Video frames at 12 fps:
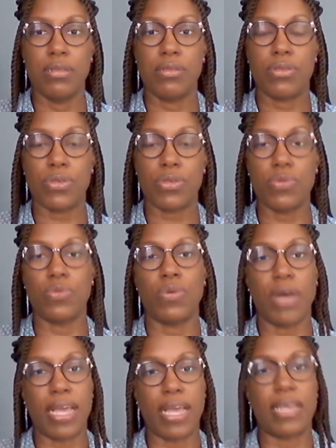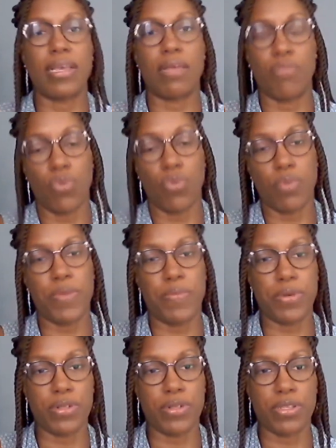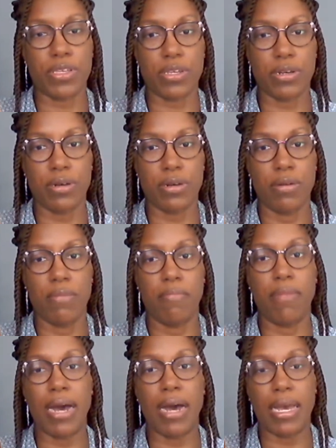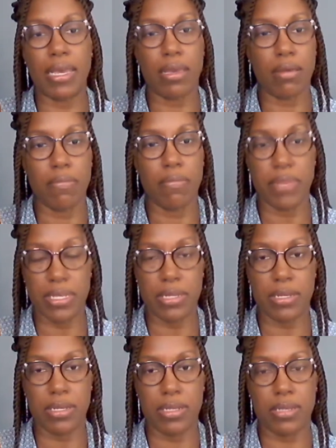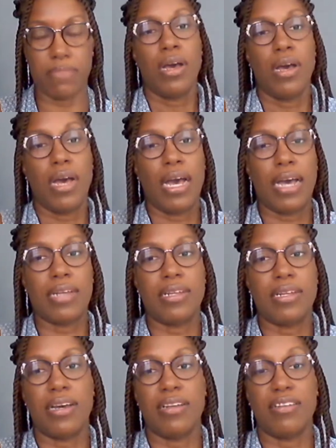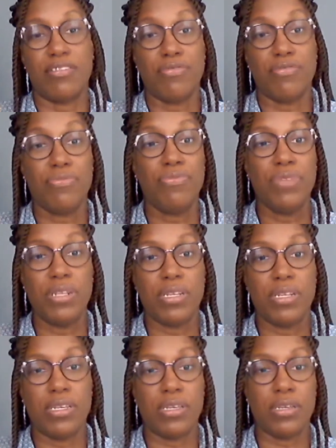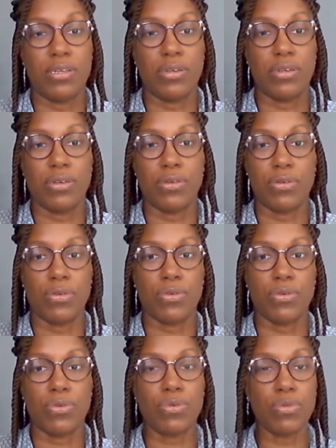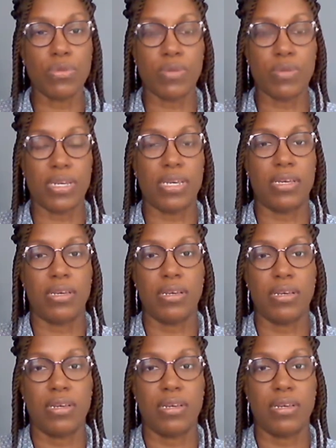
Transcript: so I can get more people to my business. And another really cool way